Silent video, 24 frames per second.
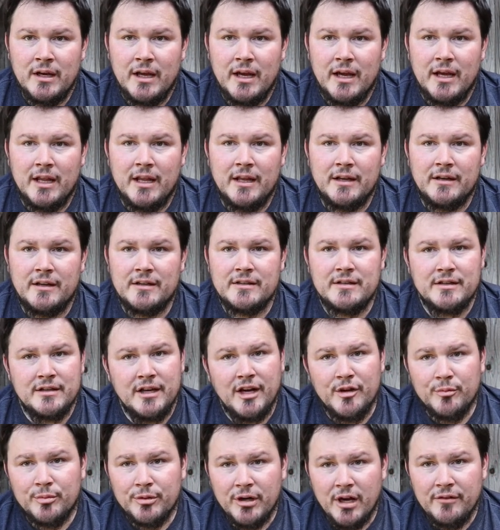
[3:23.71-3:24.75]
And it's a
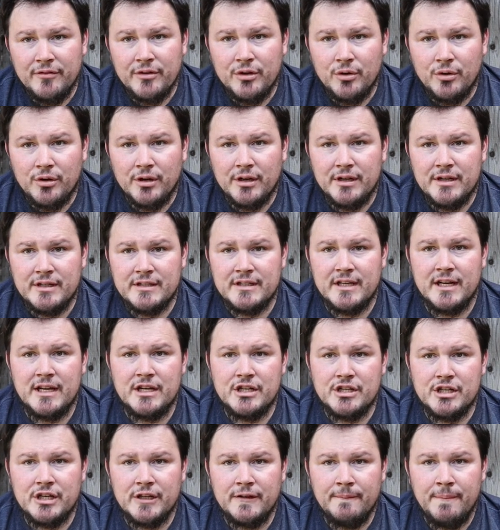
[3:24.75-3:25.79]
nonprofit
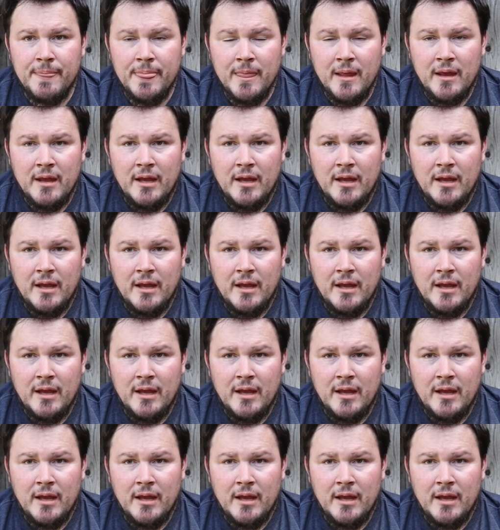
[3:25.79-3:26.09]
organization,